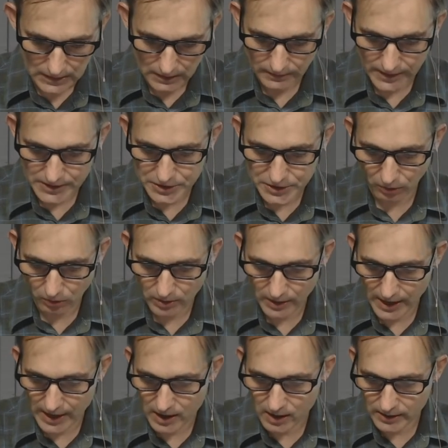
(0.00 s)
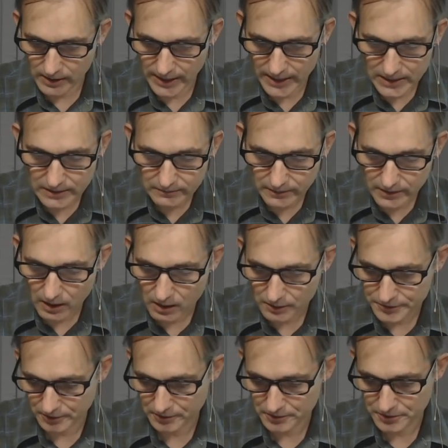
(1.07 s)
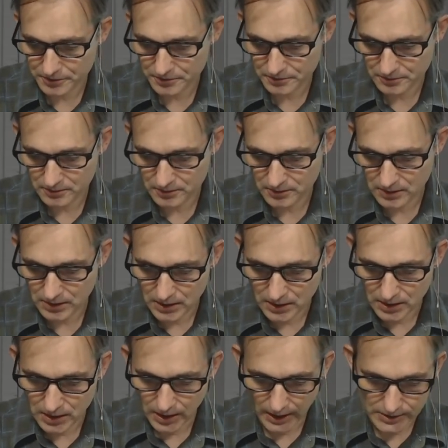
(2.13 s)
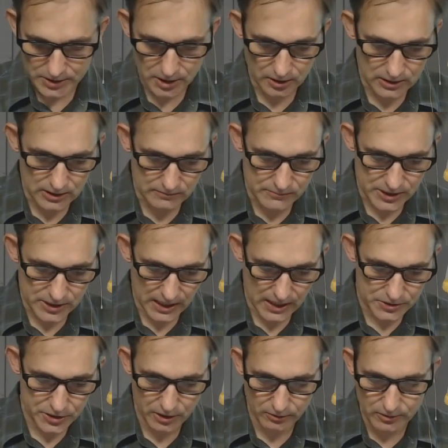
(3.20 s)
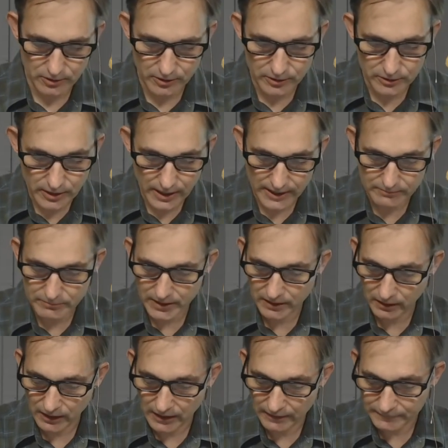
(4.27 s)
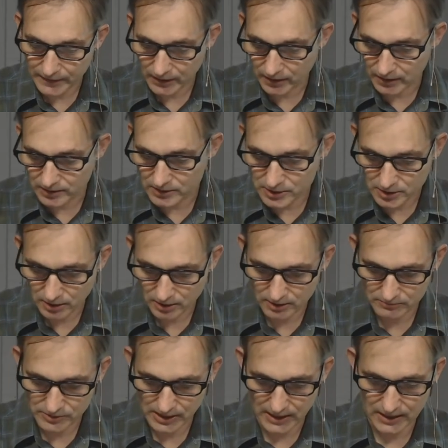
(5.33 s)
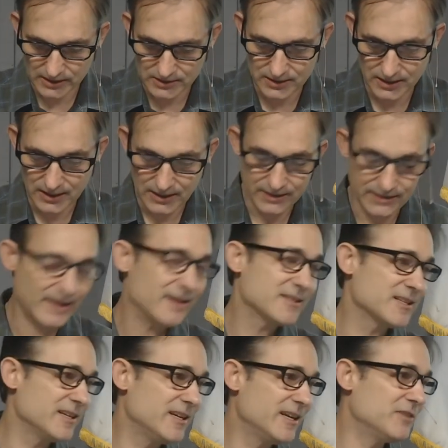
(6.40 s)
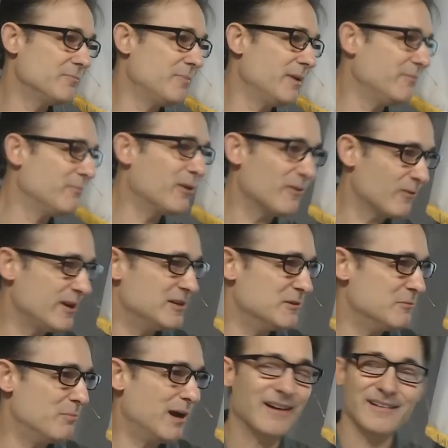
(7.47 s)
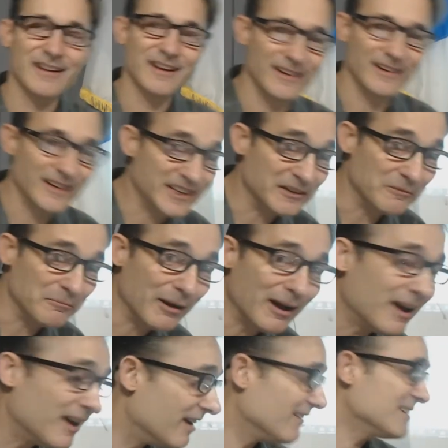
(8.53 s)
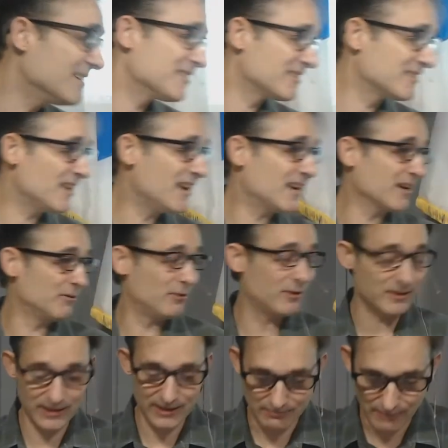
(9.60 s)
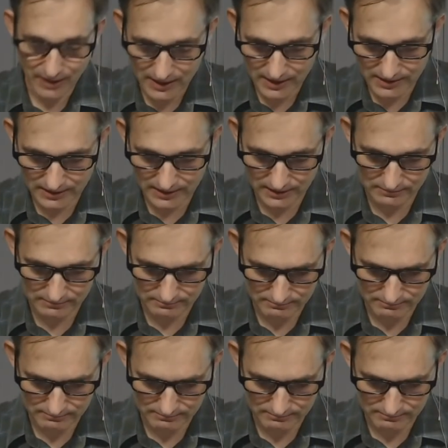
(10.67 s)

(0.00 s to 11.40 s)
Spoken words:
They tore down heathen altars and circumcised children who had been left uncircumcised. Now see, he's been reading about Nehemiah. That's exactly what Nehemiah did.